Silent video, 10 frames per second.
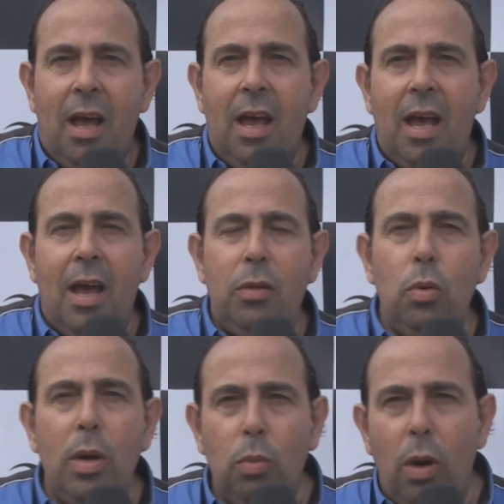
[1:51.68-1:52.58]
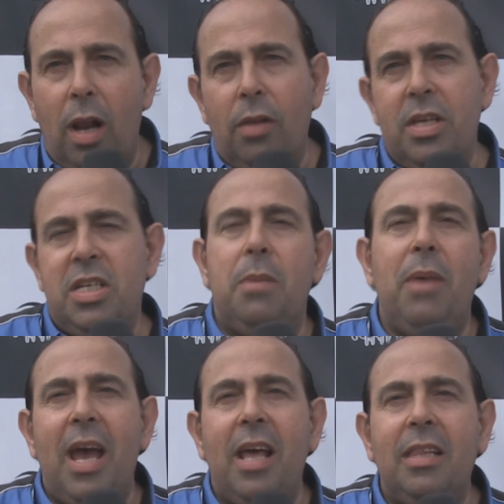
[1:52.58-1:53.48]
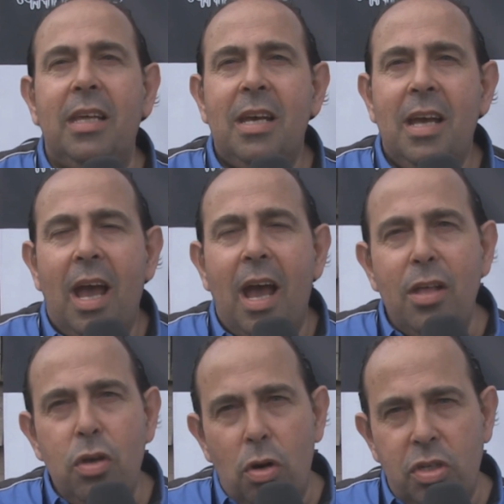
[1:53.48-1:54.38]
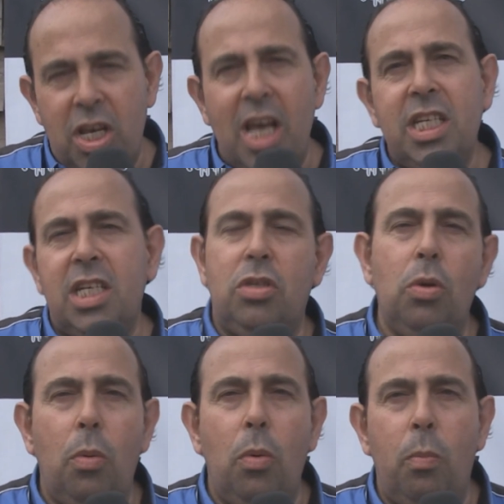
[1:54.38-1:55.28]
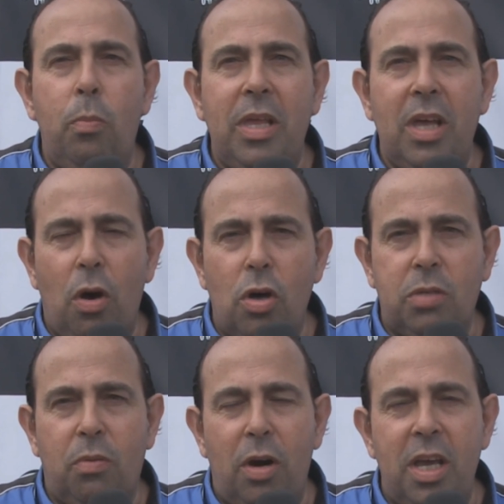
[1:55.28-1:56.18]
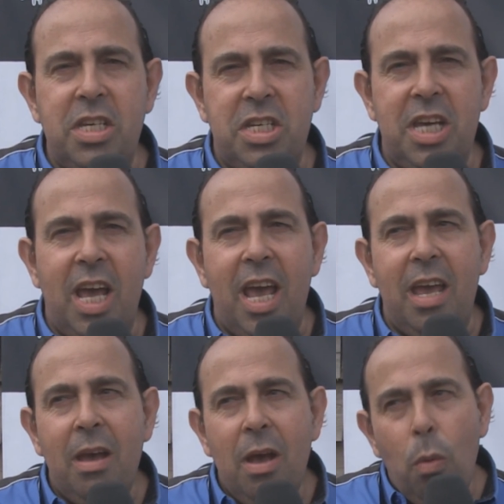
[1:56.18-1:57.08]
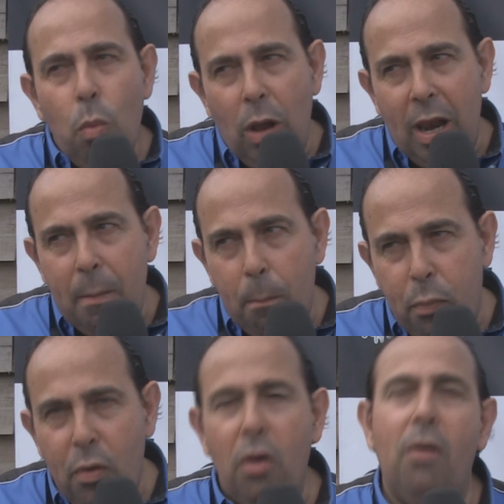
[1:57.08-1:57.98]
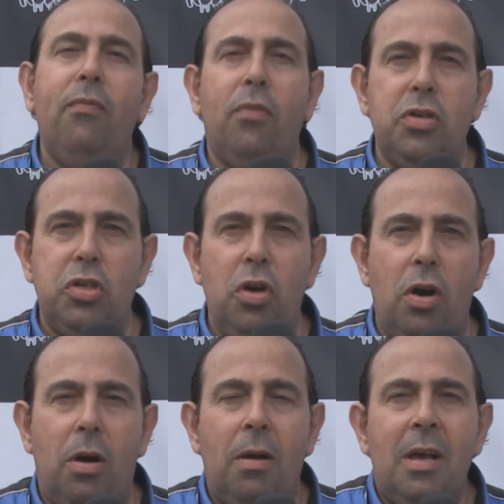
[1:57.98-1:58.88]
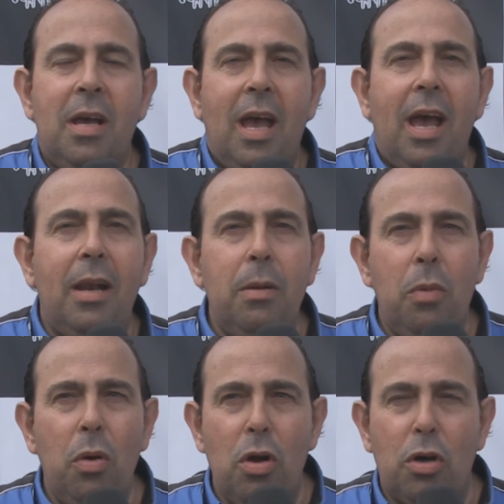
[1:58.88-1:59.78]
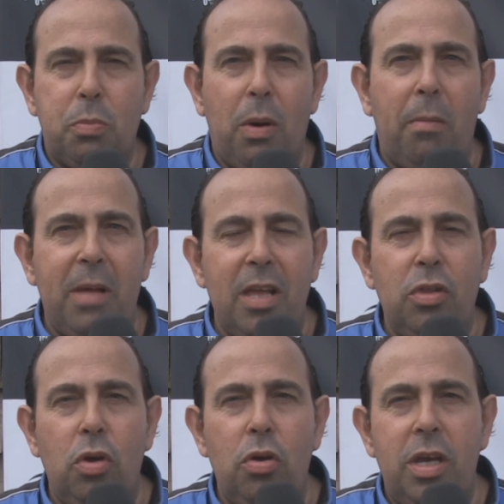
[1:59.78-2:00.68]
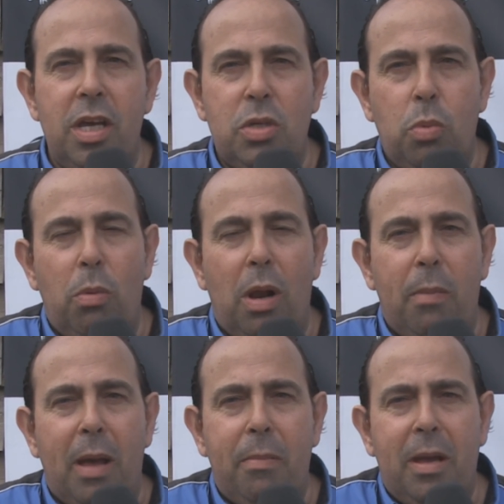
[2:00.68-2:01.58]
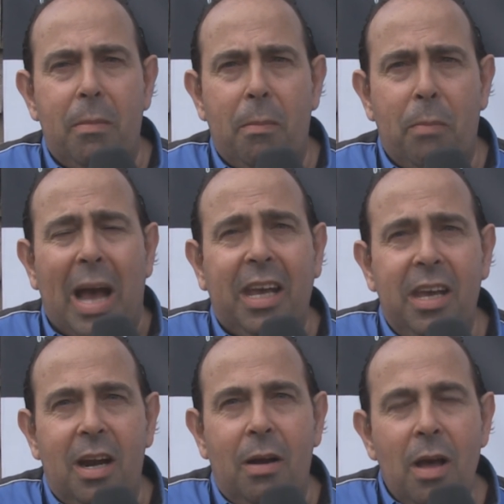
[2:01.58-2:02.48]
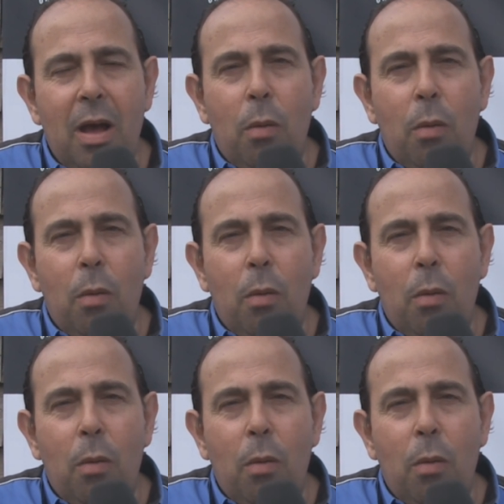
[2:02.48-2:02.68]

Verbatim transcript: Uh, do it well on this event and your chances to be the host for ECA will improve for sure. And who knows, probably in two years we will be back here